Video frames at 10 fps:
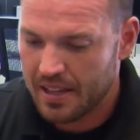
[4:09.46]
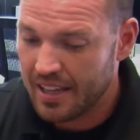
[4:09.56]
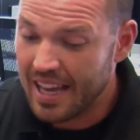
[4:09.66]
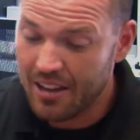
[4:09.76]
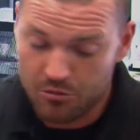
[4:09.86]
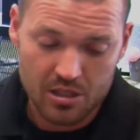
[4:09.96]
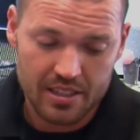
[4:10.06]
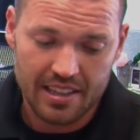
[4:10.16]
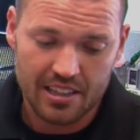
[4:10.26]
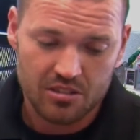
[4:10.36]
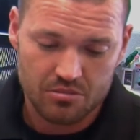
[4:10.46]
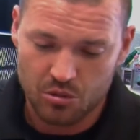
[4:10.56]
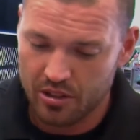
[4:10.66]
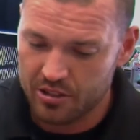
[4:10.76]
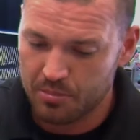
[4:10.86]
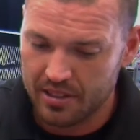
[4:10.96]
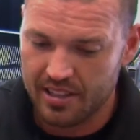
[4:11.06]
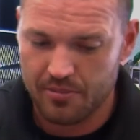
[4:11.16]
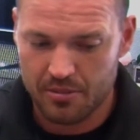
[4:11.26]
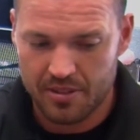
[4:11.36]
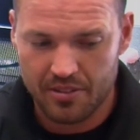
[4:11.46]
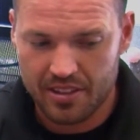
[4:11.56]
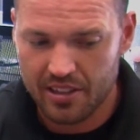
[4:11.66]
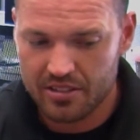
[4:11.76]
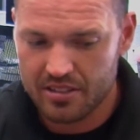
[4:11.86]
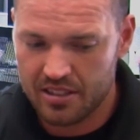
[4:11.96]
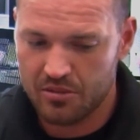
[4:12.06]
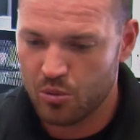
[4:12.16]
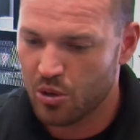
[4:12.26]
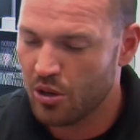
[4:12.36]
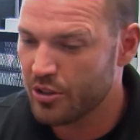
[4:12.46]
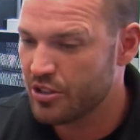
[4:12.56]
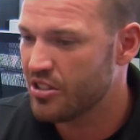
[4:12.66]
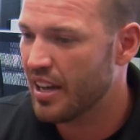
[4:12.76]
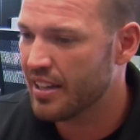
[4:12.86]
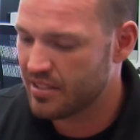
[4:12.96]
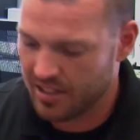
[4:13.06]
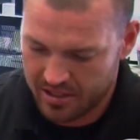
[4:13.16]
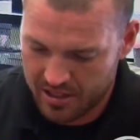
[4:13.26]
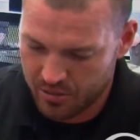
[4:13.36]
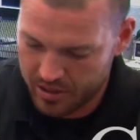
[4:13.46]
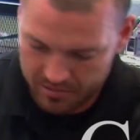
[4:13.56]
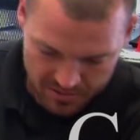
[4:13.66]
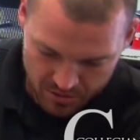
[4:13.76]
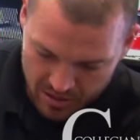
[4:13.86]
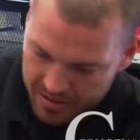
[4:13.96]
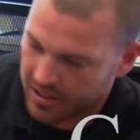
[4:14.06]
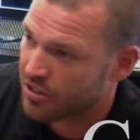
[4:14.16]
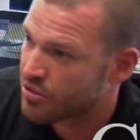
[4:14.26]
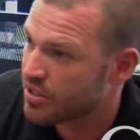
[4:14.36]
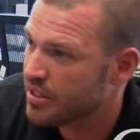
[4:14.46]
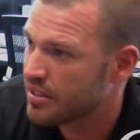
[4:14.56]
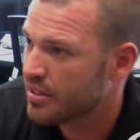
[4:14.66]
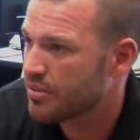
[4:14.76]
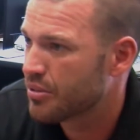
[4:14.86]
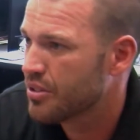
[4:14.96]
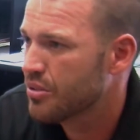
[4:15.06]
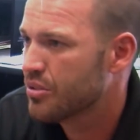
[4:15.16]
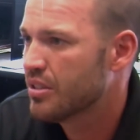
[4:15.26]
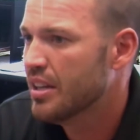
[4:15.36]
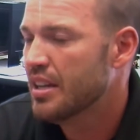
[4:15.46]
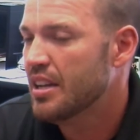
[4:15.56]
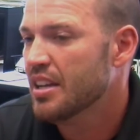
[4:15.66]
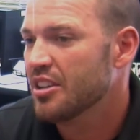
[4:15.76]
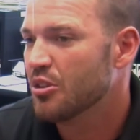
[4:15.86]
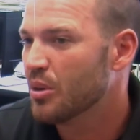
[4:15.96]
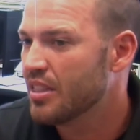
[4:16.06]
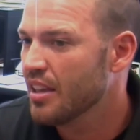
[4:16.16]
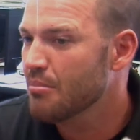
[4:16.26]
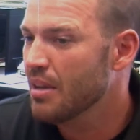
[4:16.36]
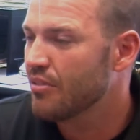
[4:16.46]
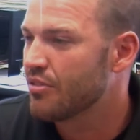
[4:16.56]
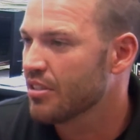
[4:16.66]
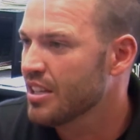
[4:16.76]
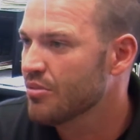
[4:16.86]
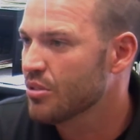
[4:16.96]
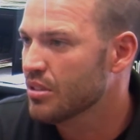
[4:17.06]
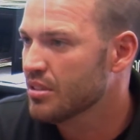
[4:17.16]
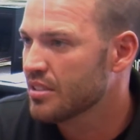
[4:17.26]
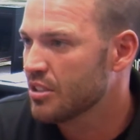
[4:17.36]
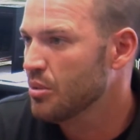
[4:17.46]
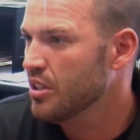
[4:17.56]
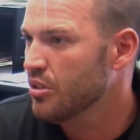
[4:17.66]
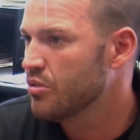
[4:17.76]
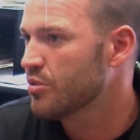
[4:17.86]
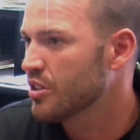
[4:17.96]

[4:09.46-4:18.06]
that's where all this blood came from, everything else. And where all the shots that kind of went around the country and were used, you know, what they meant for evil has been used for